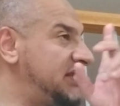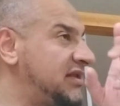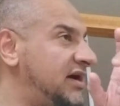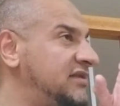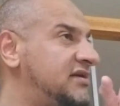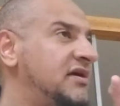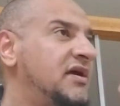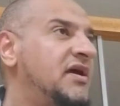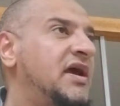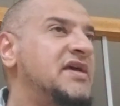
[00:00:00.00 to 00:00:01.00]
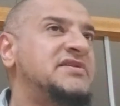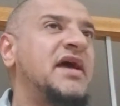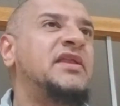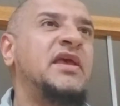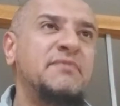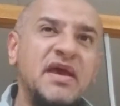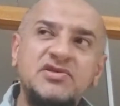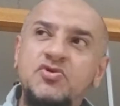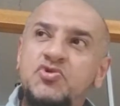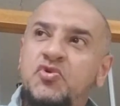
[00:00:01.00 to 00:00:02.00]
al-Qadr is that he makes
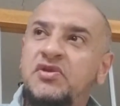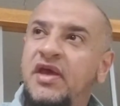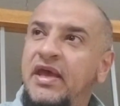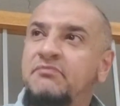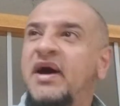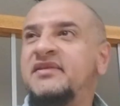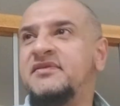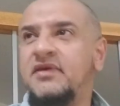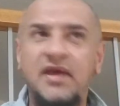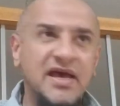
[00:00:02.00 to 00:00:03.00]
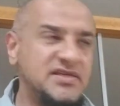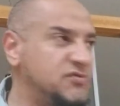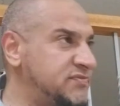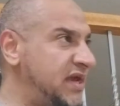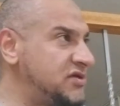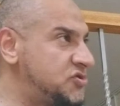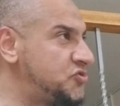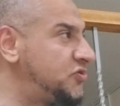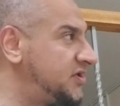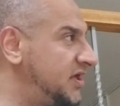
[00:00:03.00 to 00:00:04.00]
sujood in mud. As he was making
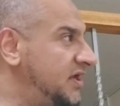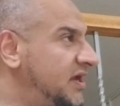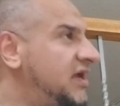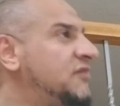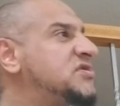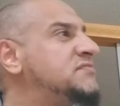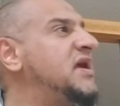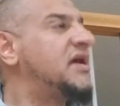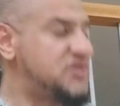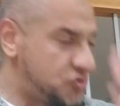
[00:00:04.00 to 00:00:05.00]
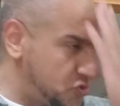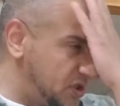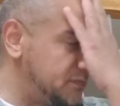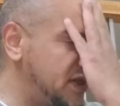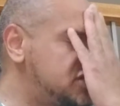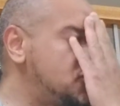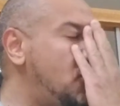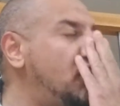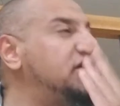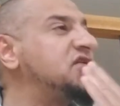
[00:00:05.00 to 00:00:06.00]
sujood, he was making sujood in mud. So
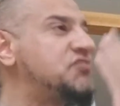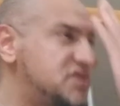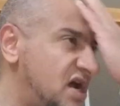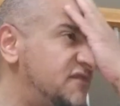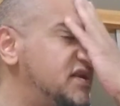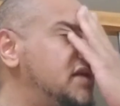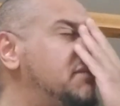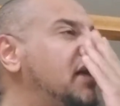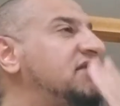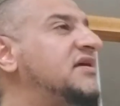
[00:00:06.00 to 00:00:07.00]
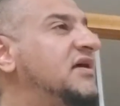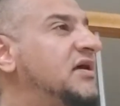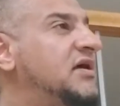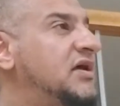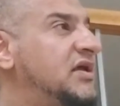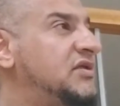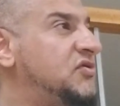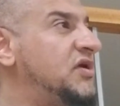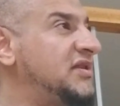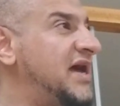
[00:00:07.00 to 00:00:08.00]
all this was covered in mud
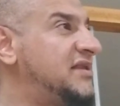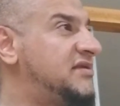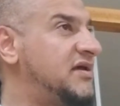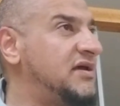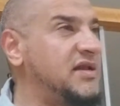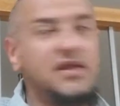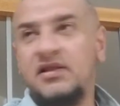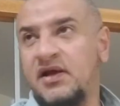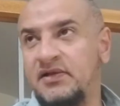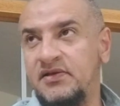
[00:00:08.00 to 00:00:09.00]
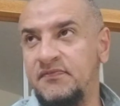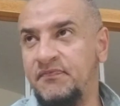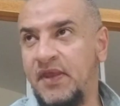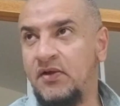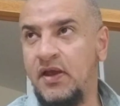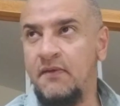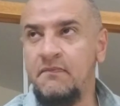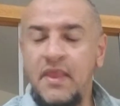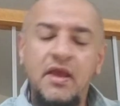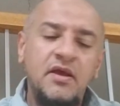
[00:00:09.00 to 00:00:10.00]
during that Layt al-Qadr. Okay?
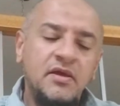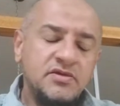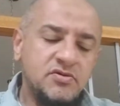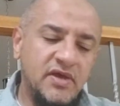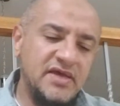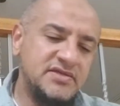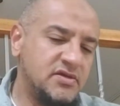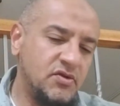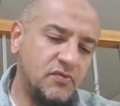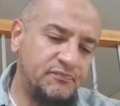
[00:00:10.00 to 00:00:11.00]
So yes, no.